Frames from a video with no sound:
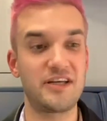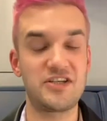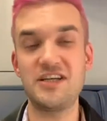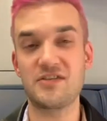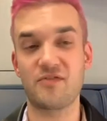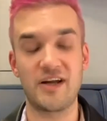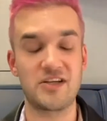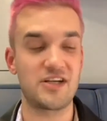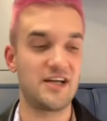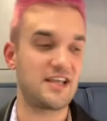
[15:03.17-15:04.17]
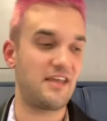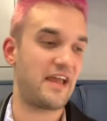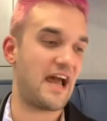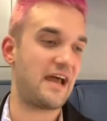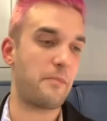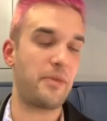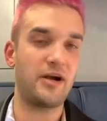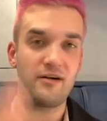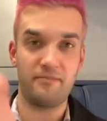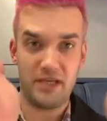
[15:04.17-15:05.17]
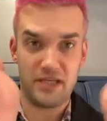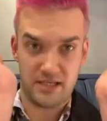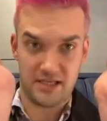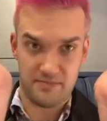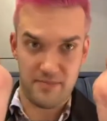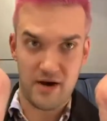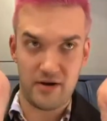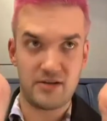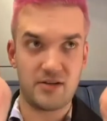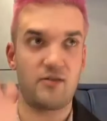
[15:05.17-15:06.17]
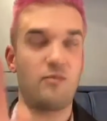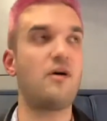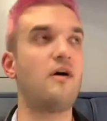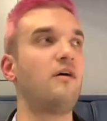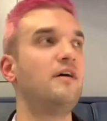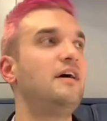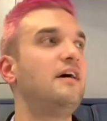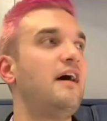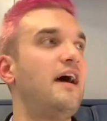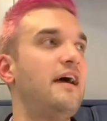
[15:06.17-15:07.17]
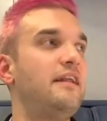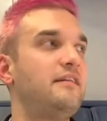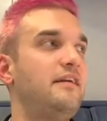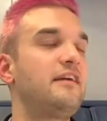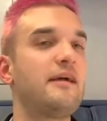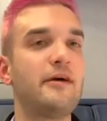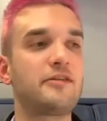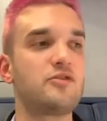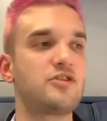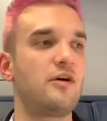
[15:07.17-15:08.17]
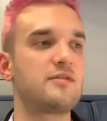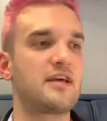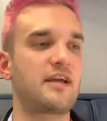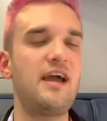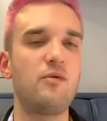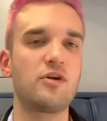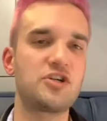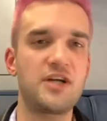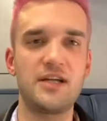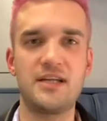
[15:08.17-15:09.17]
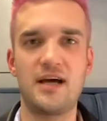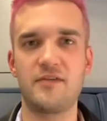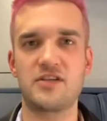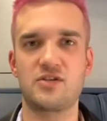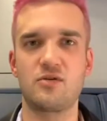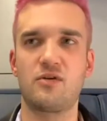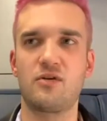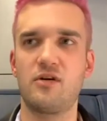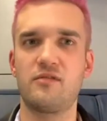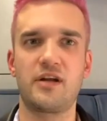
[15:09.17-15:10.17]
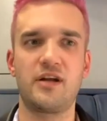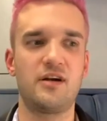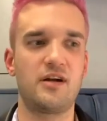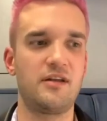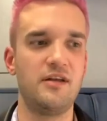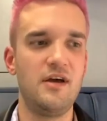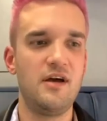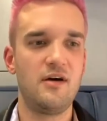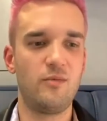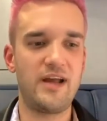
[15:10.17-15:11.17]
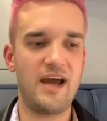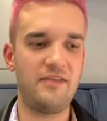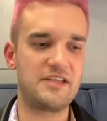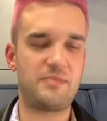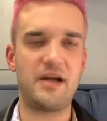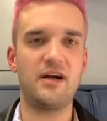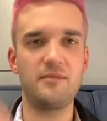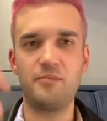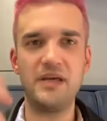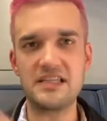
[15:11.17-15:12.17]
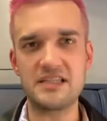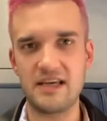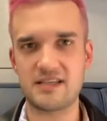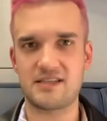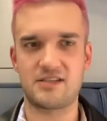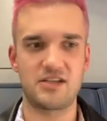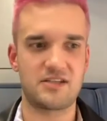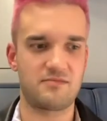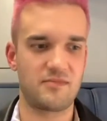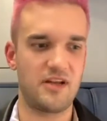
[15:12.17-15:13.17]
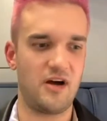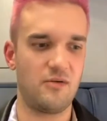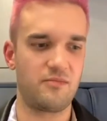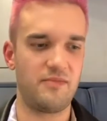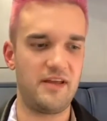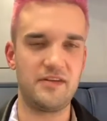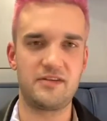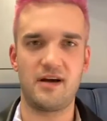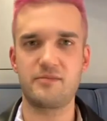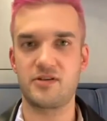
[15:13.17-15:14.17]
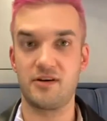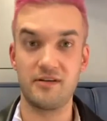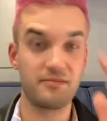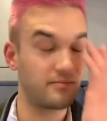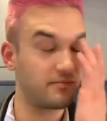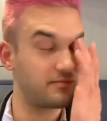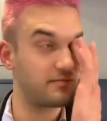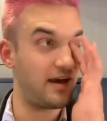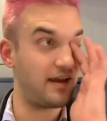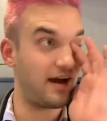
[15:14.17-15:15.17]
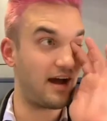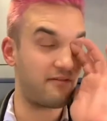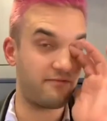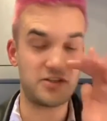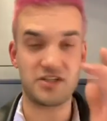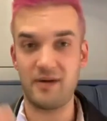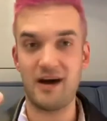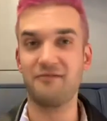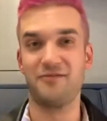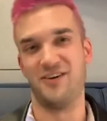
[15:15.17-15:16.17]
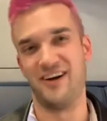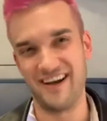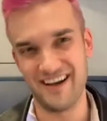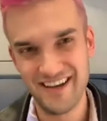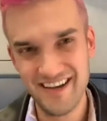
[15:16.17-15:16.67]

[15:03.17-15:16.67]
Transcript: Cheese franchise, and they had a pair of big sticks mounted to the wall. And he came out to a show. He's like, "Hey, we're shutting down this store over here, and we had this pair of big sticks just, in the dumpster I fished him out for you.